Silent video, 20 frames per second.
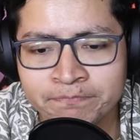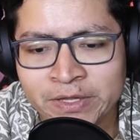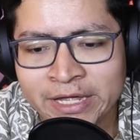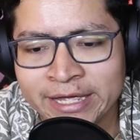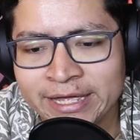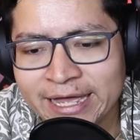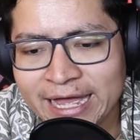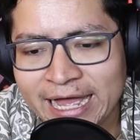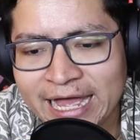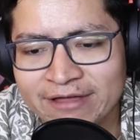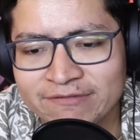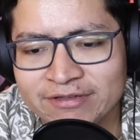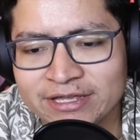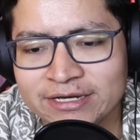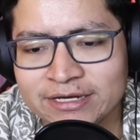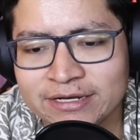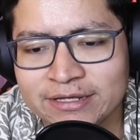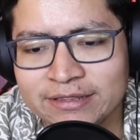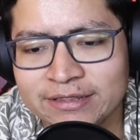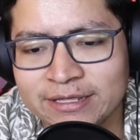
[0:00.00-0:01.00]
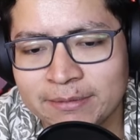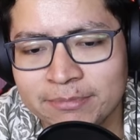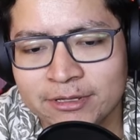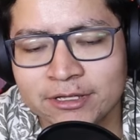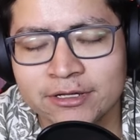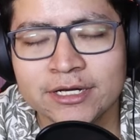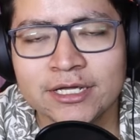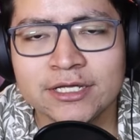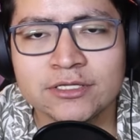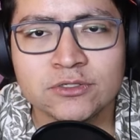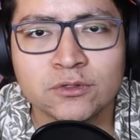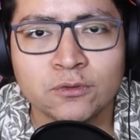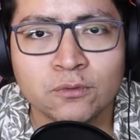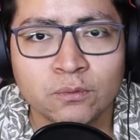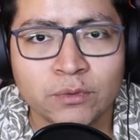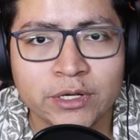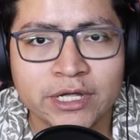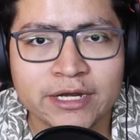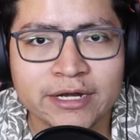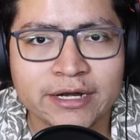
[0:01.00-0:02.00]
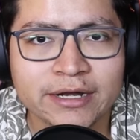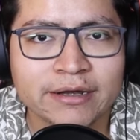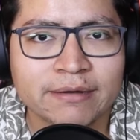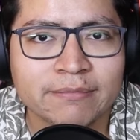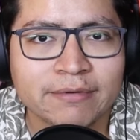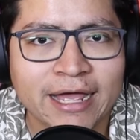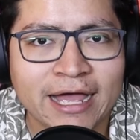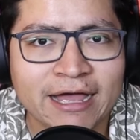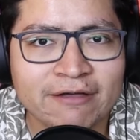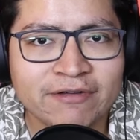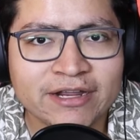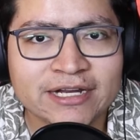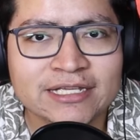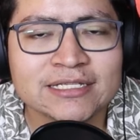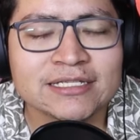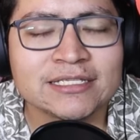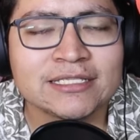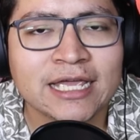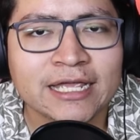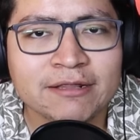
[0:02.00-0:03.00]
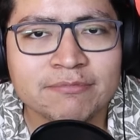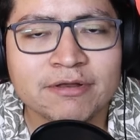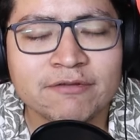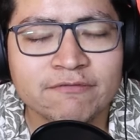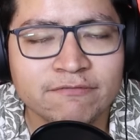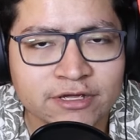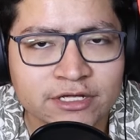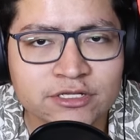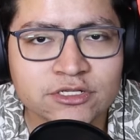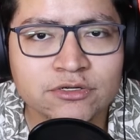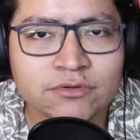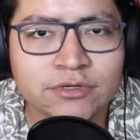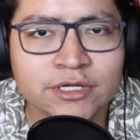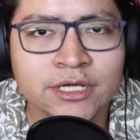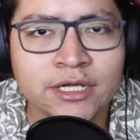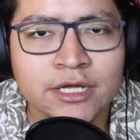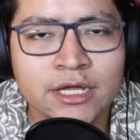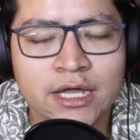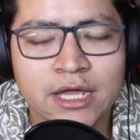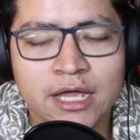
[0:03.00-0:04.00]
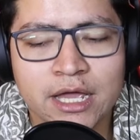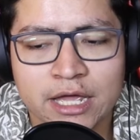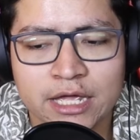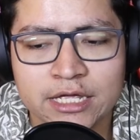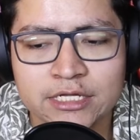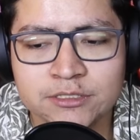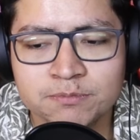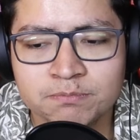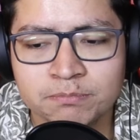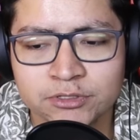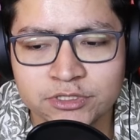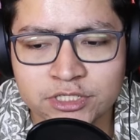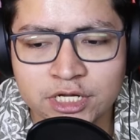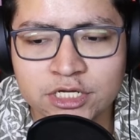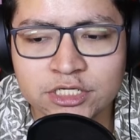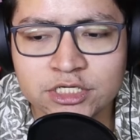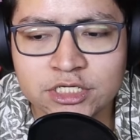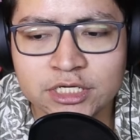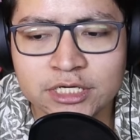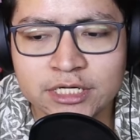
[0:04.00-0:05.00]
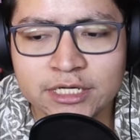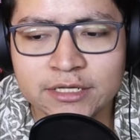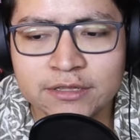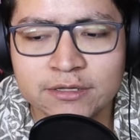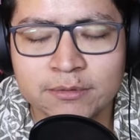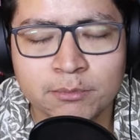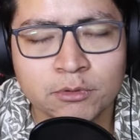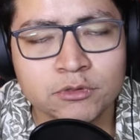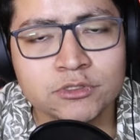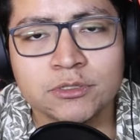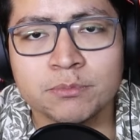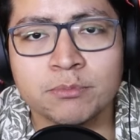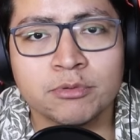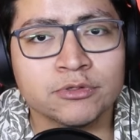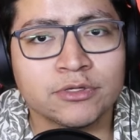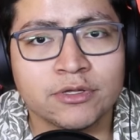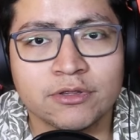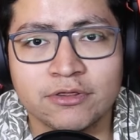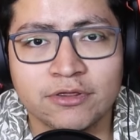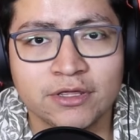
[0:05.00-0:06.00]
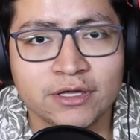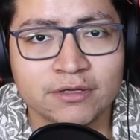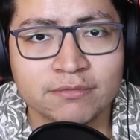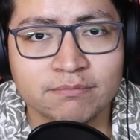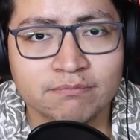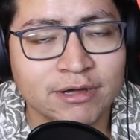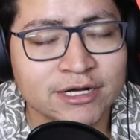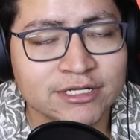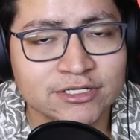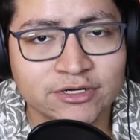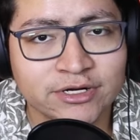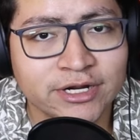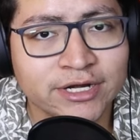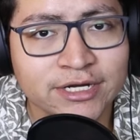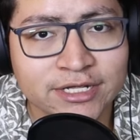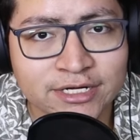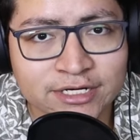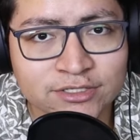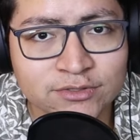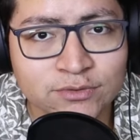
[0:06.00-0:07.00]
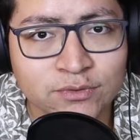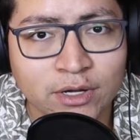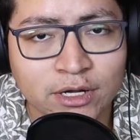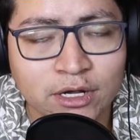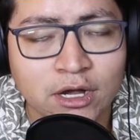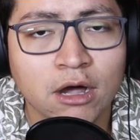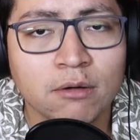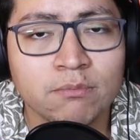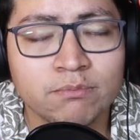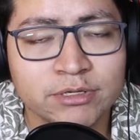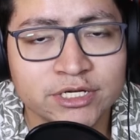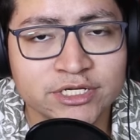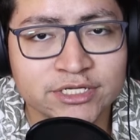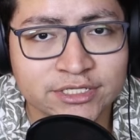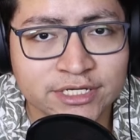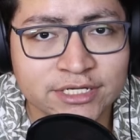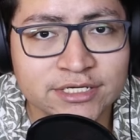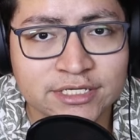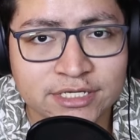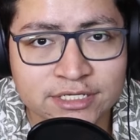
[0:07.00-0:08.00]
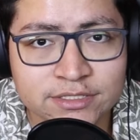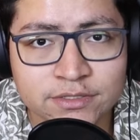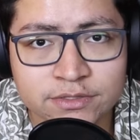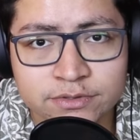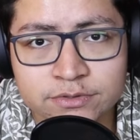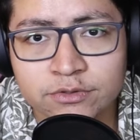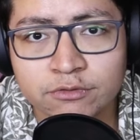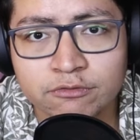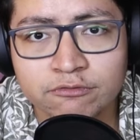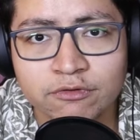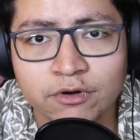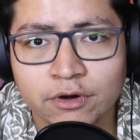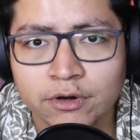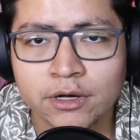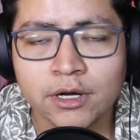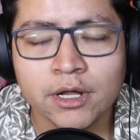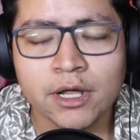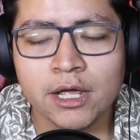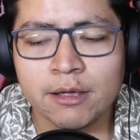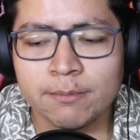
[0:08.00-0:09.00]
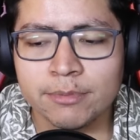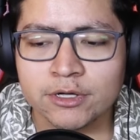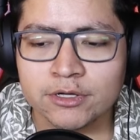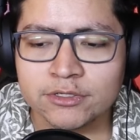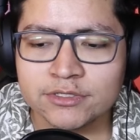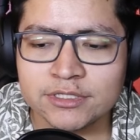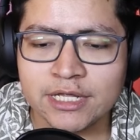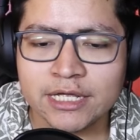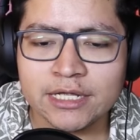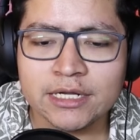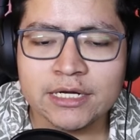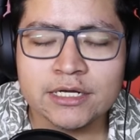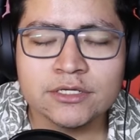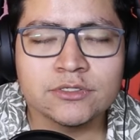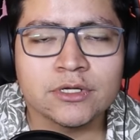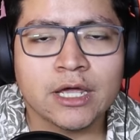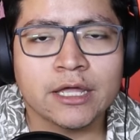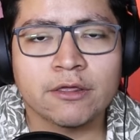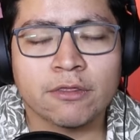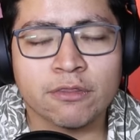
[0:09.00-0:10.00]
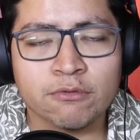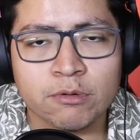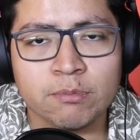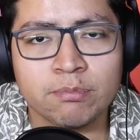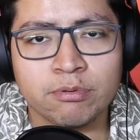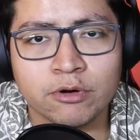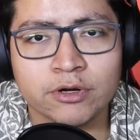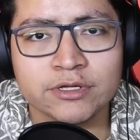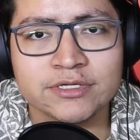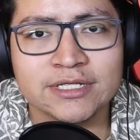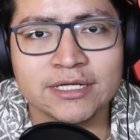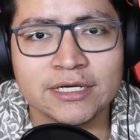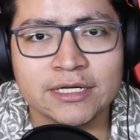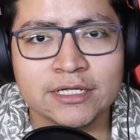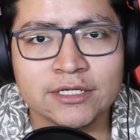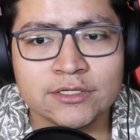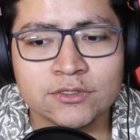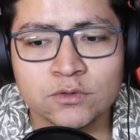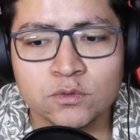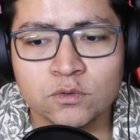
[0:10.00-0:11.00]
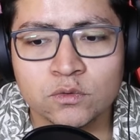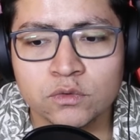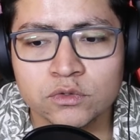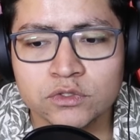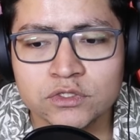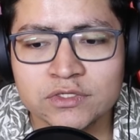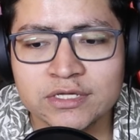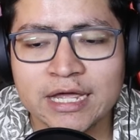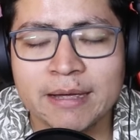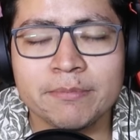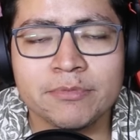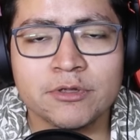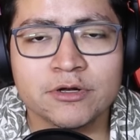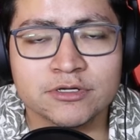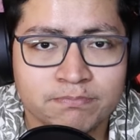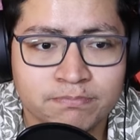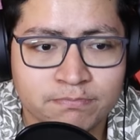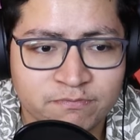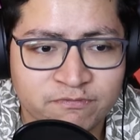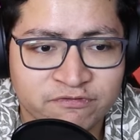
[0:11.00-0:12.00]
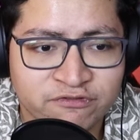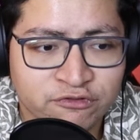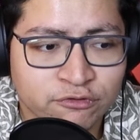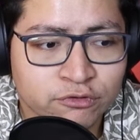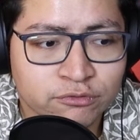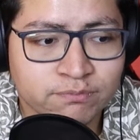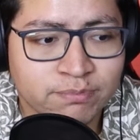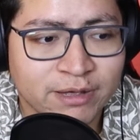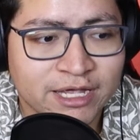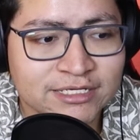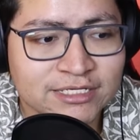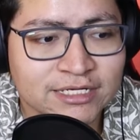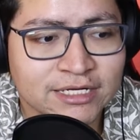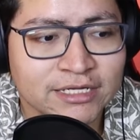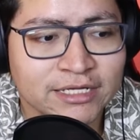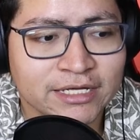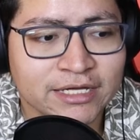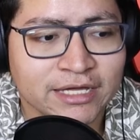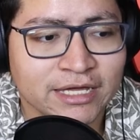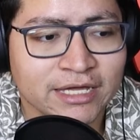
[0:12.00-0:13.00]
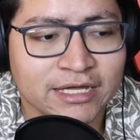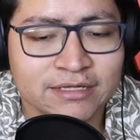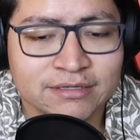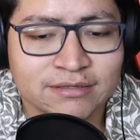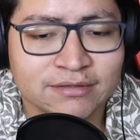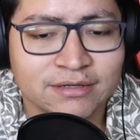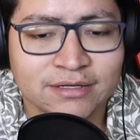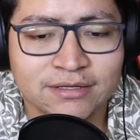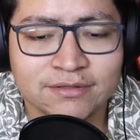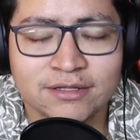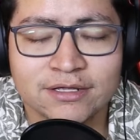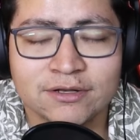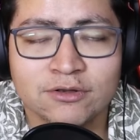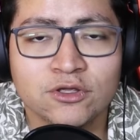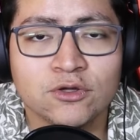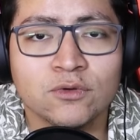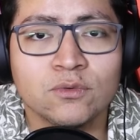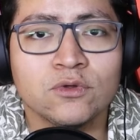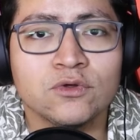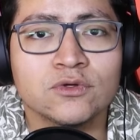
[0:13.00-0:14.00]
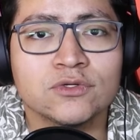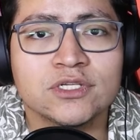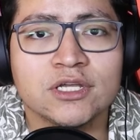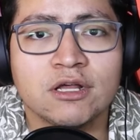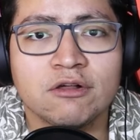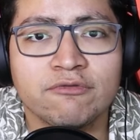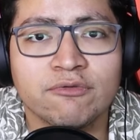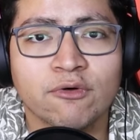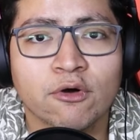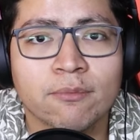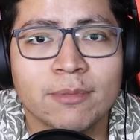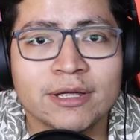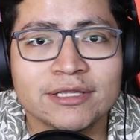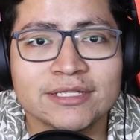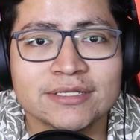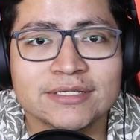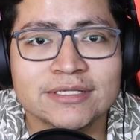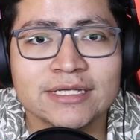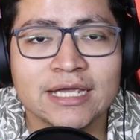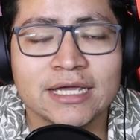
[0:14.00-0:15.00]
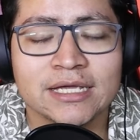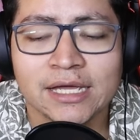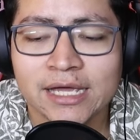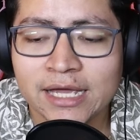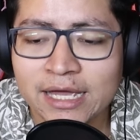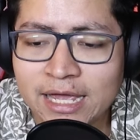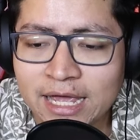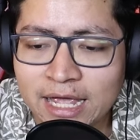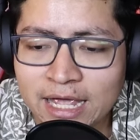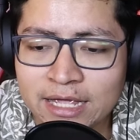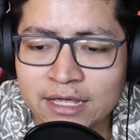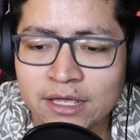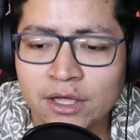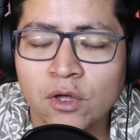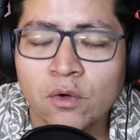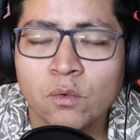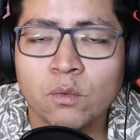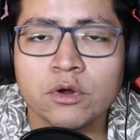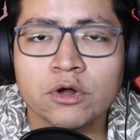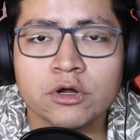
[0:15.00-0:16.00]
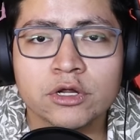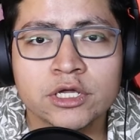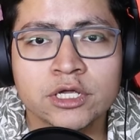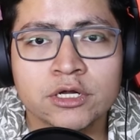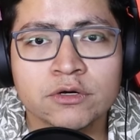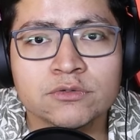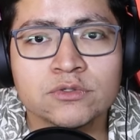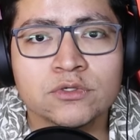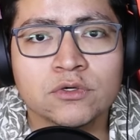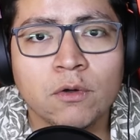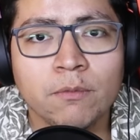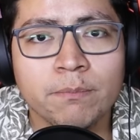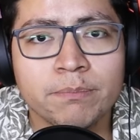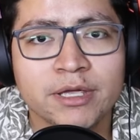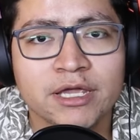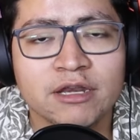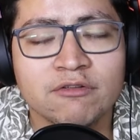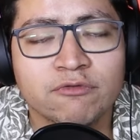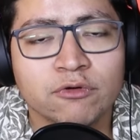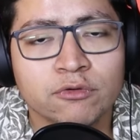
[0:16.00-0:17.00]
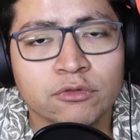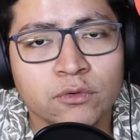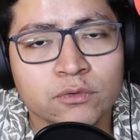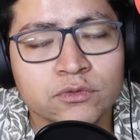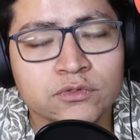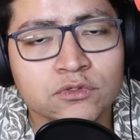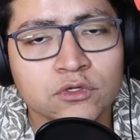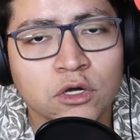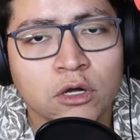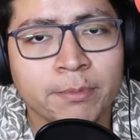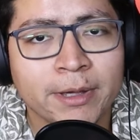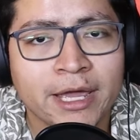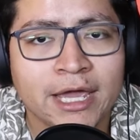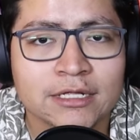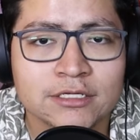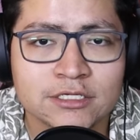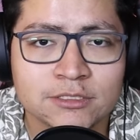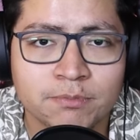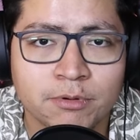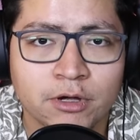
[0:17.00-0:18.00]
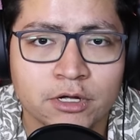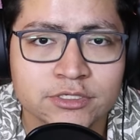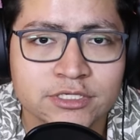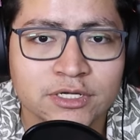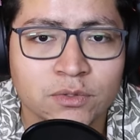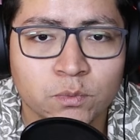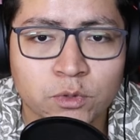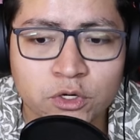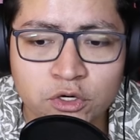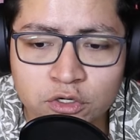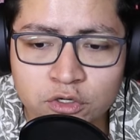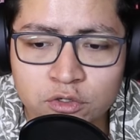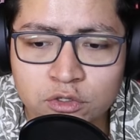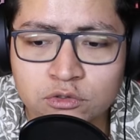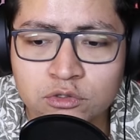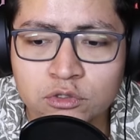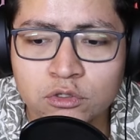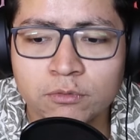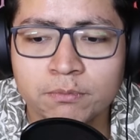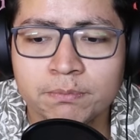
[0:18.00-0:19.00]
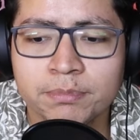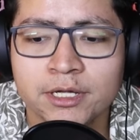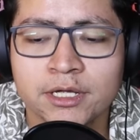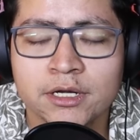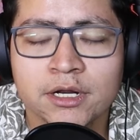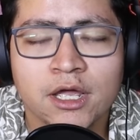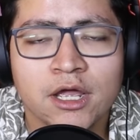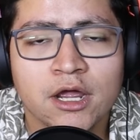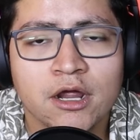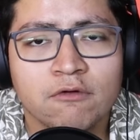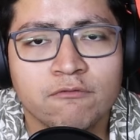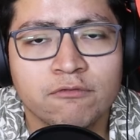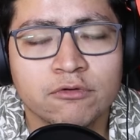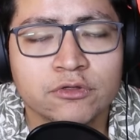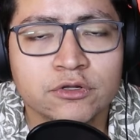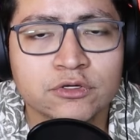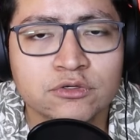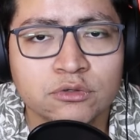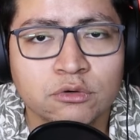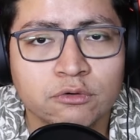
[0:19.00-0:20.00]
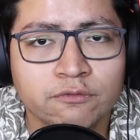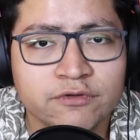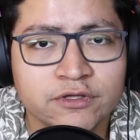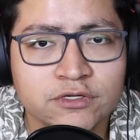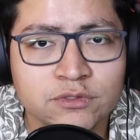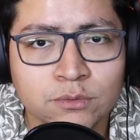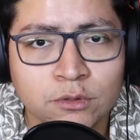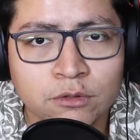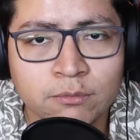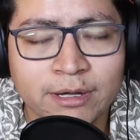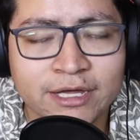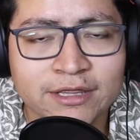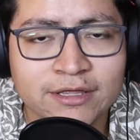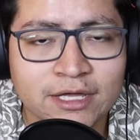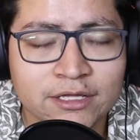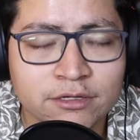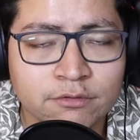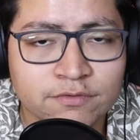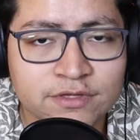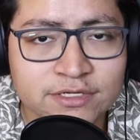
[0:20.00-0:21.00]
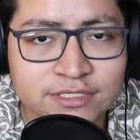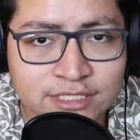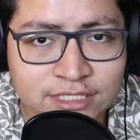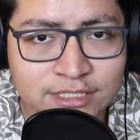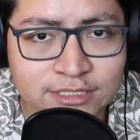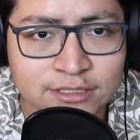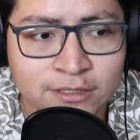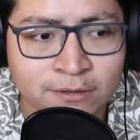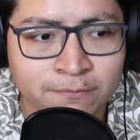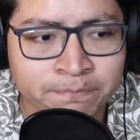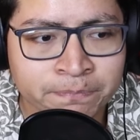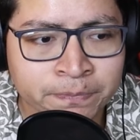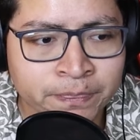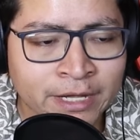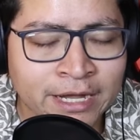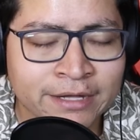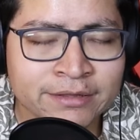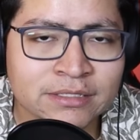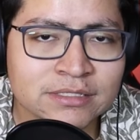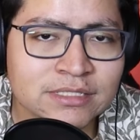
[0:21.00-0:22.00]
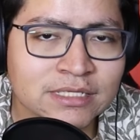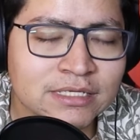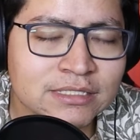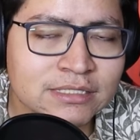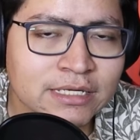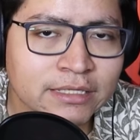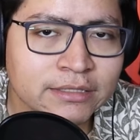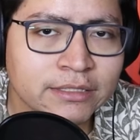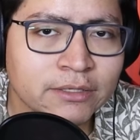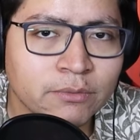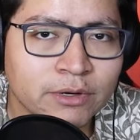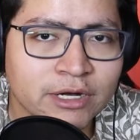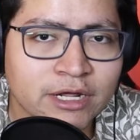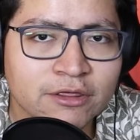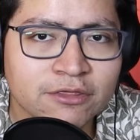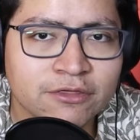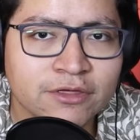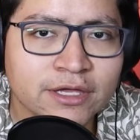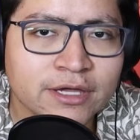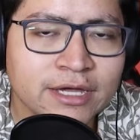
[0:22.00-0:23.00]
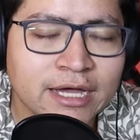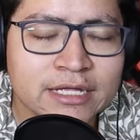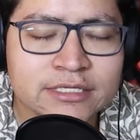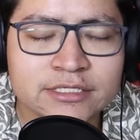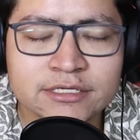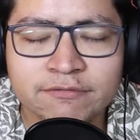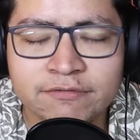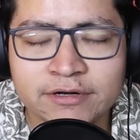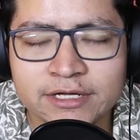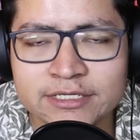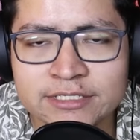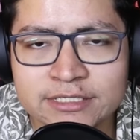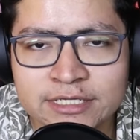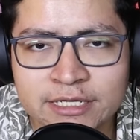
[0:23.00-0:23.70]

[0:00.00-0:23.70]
having the ability to win and have had a statement victory is potentially the most important thing Barcelona needed to accomplish this season so far, because they needed to get the 3 points. They needed to stamp their foot basically in the new UCL format and say, hey, we are here to compete for those top 8 spots and we are here to compete for the trophy as well by the end of the season. And that's exactly what I think Hansi Flick's team